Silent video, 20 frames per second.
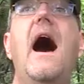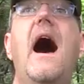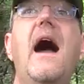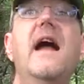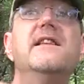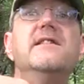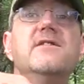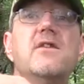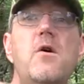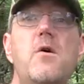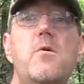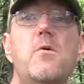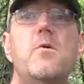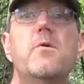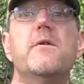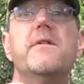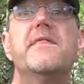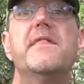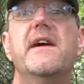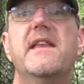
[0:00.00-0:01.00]
I
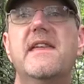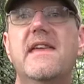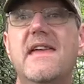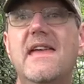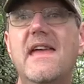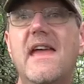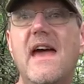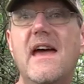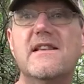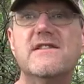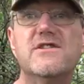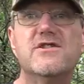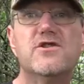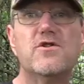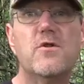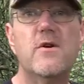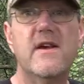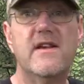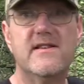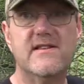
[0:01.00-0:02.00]
know that he has
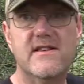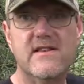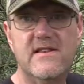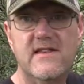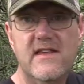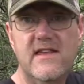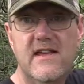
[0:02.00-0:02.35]
choices.